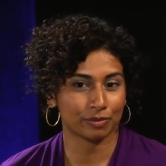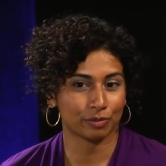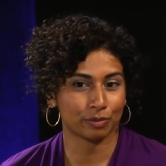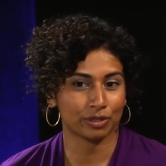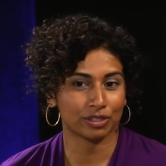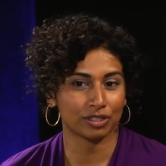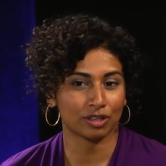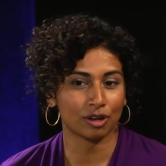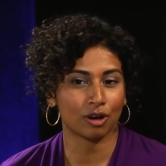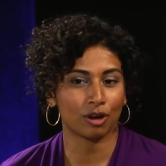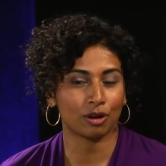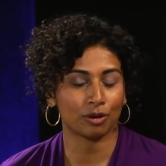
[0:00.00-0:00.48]

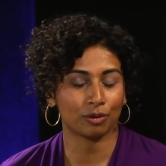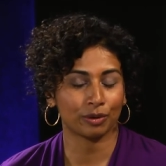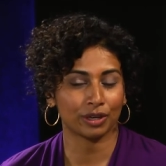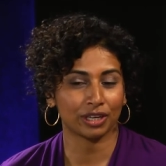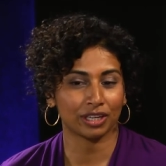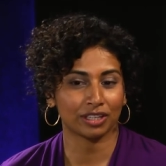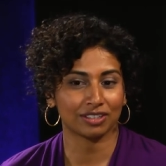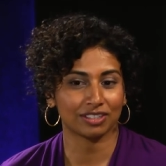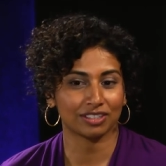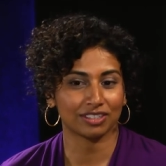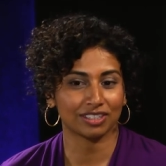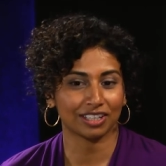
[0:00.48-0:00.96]
was
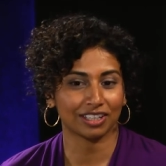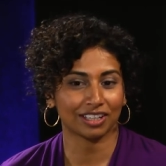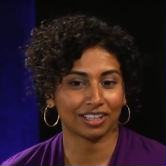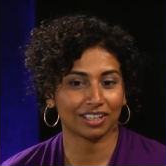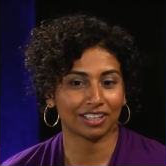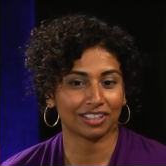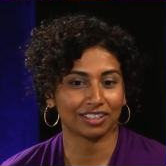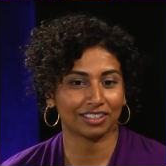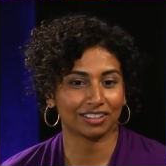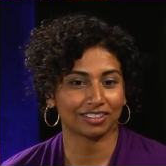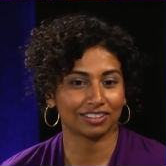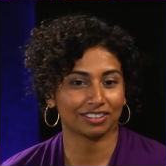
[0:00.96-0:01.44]
always
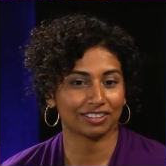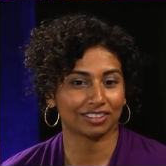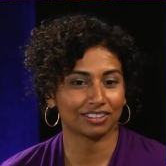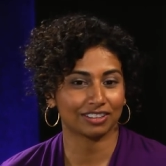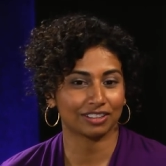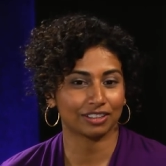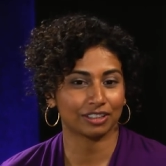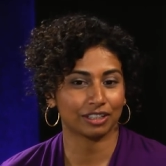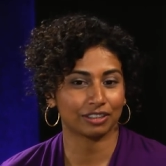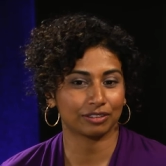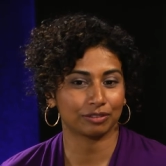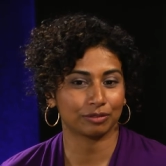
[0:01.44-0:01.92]

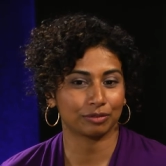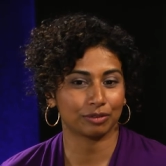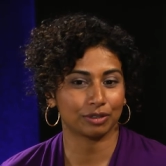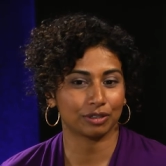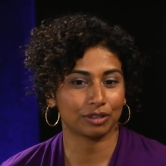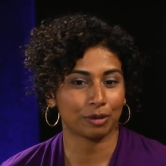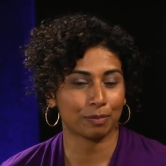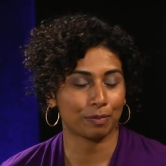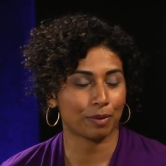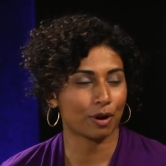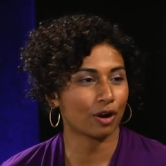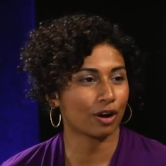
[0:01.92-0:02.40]

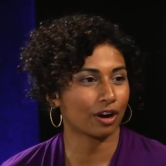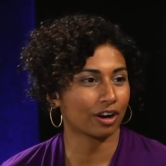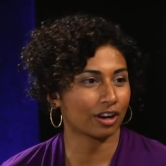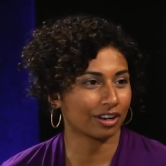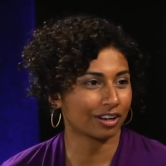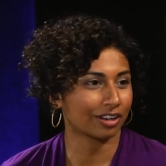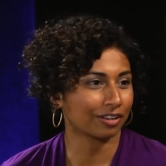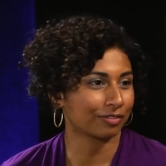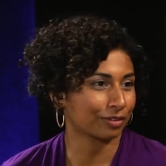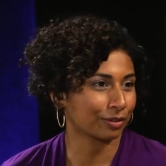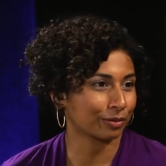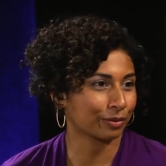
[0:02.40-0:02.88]
a
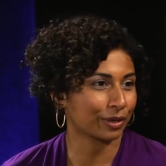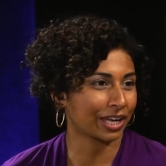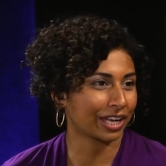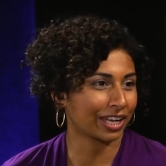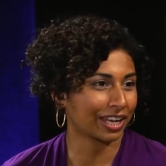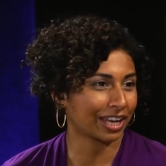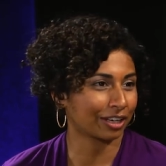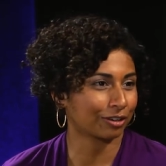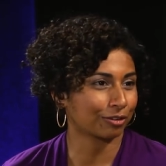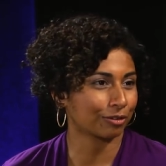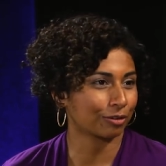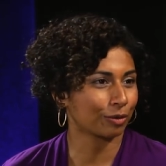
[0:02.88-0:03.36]
part of the
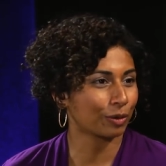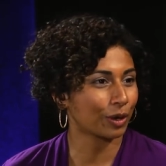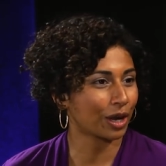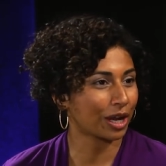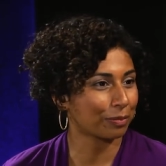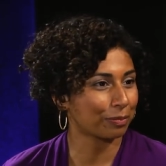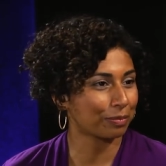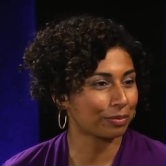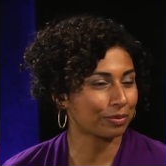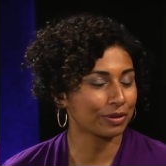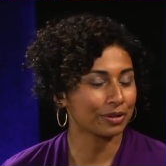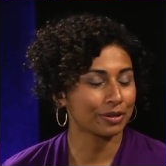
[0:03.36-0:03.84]
way I grew
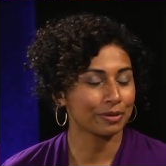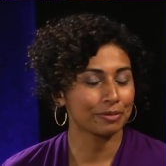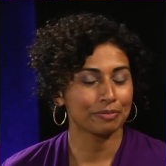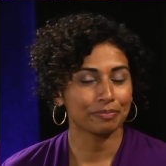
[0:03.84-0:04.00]
up.